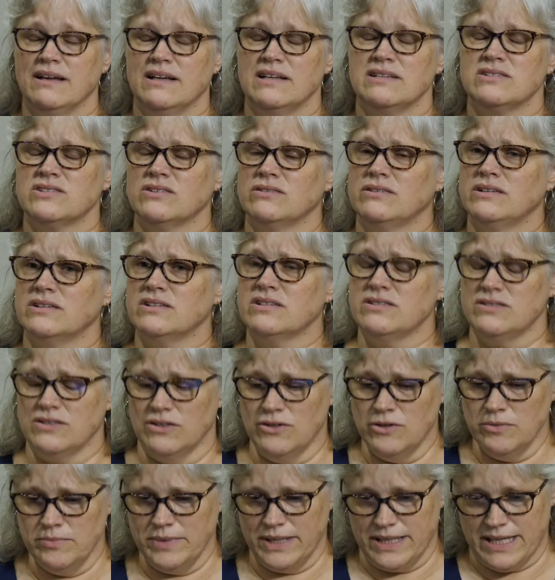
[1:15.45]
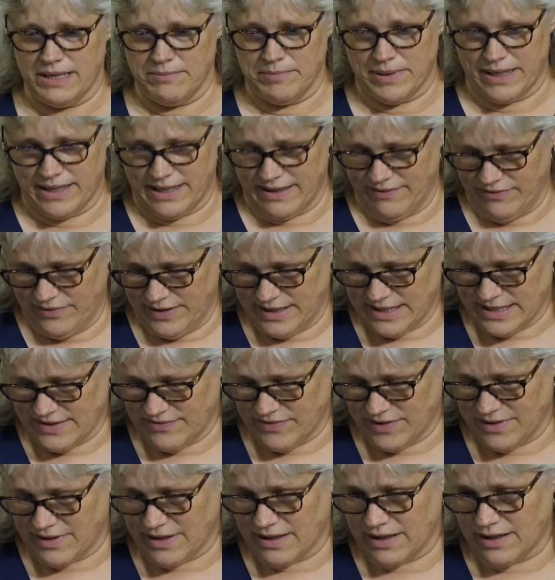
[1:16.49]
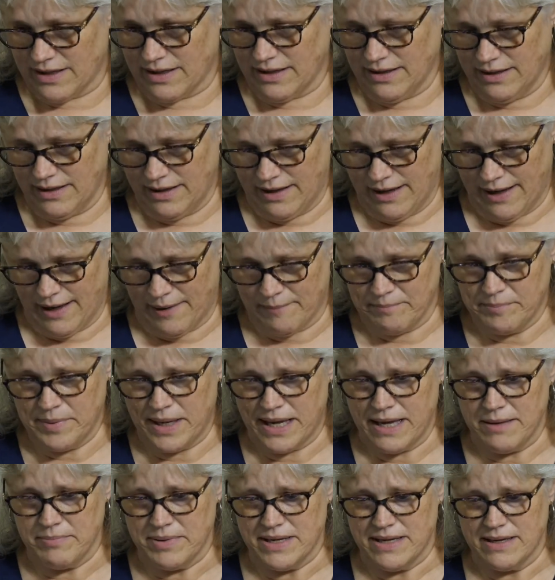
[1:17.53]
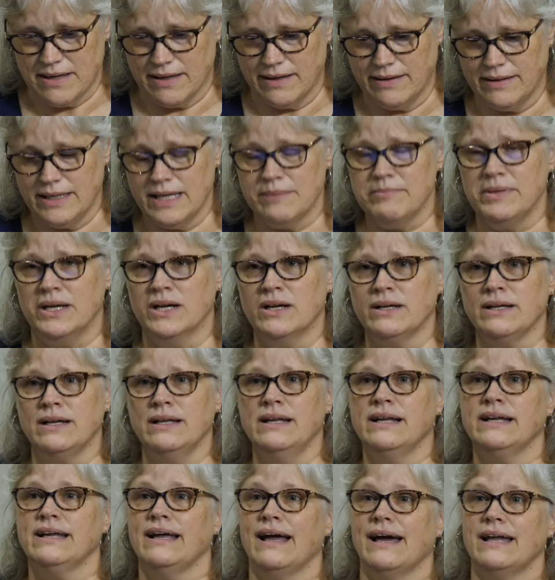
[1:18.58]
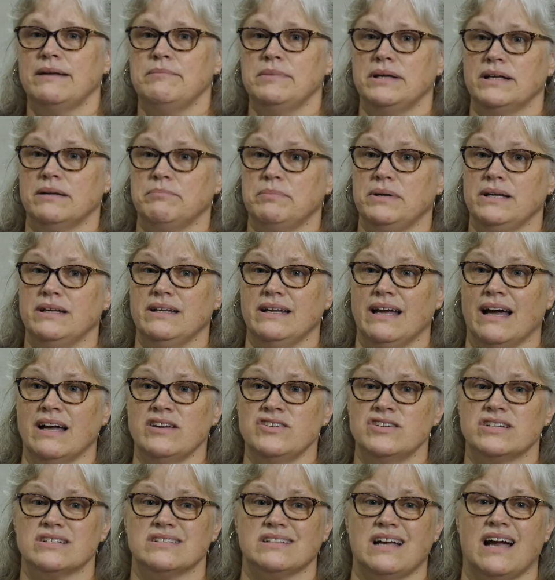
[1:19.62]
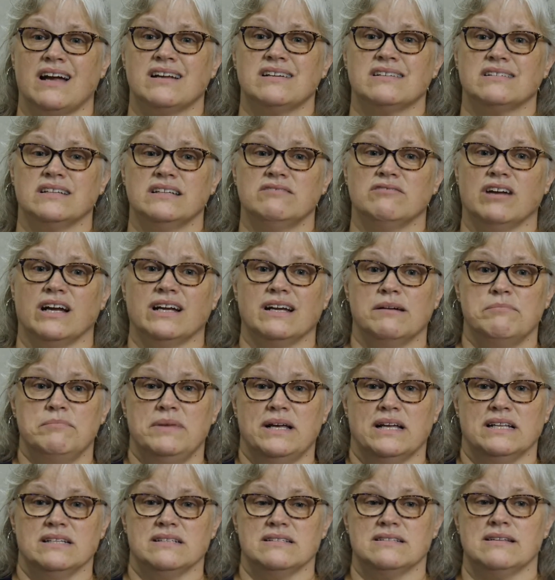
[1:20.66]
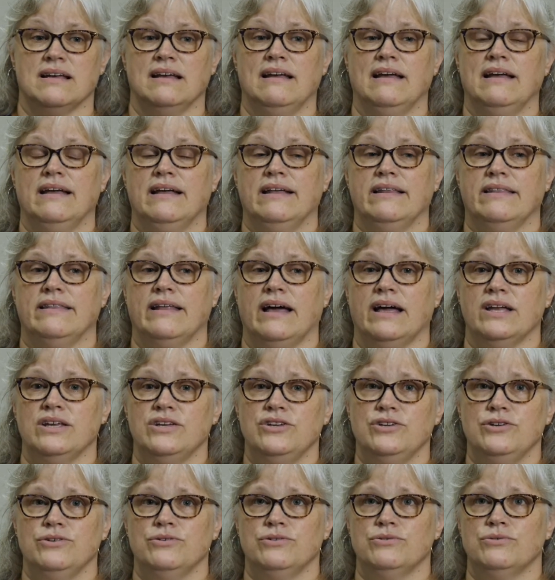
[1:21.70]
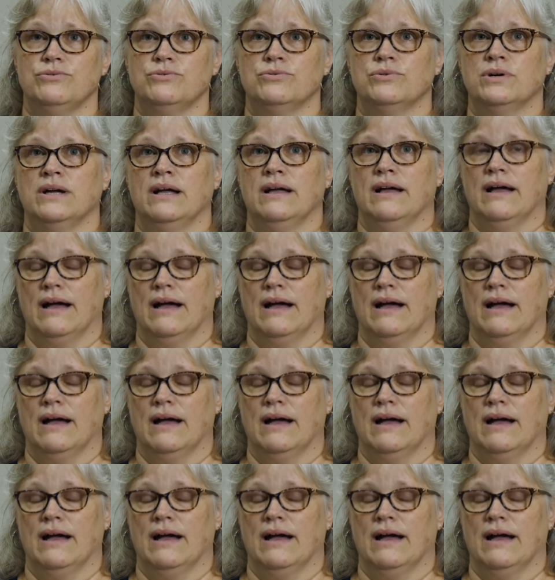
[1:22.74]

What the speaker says: So there's so many benefits for the baby, and the American Academy of Pediatrics actually recommends that you